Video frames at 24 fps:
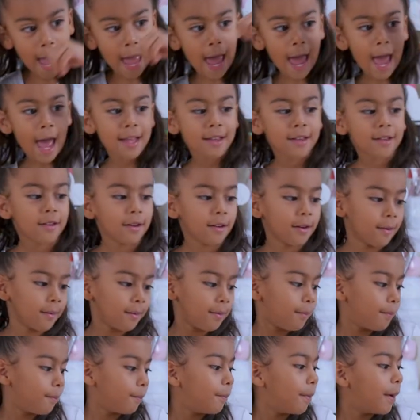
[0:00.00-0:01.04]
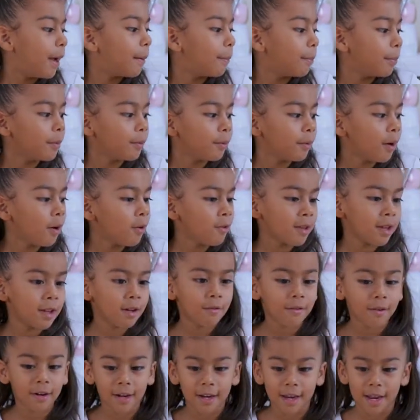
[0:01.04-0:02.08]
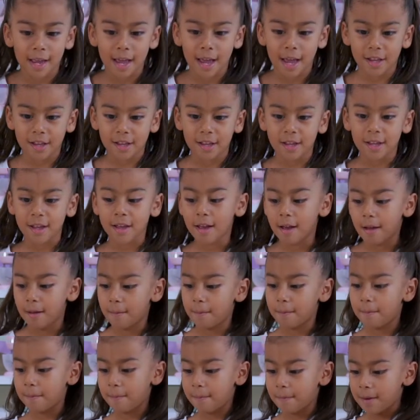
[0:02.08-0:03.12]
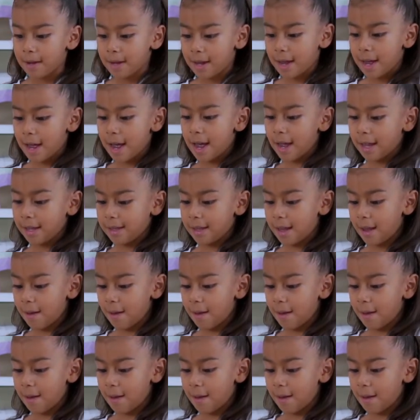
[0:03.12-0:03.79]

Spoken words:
After pepperoni, we're gonna have